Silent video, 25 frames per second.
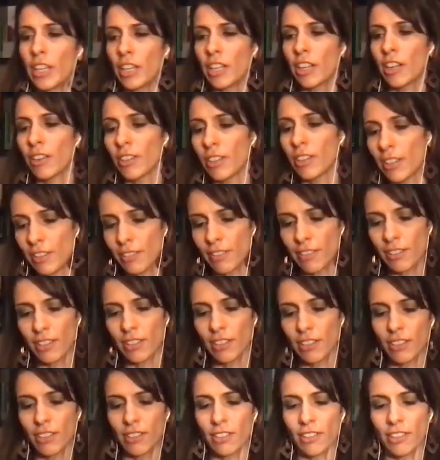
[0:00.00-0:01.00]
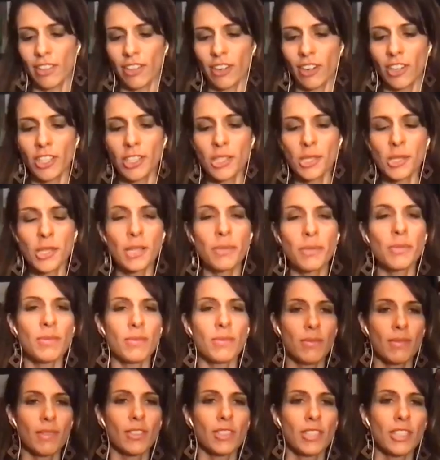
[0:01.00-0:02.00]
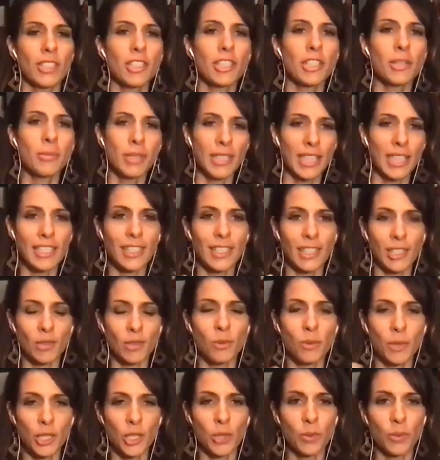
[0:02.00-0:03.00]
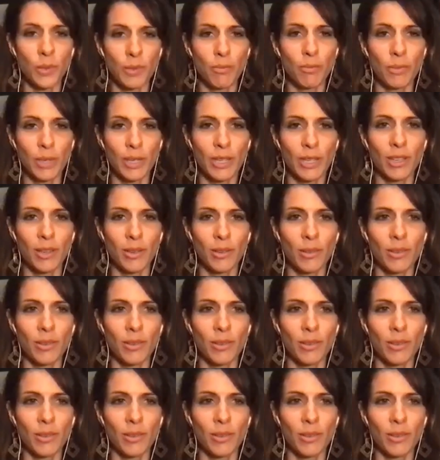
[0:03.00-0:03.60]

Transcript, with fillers: you know there there are some circumstances in which we we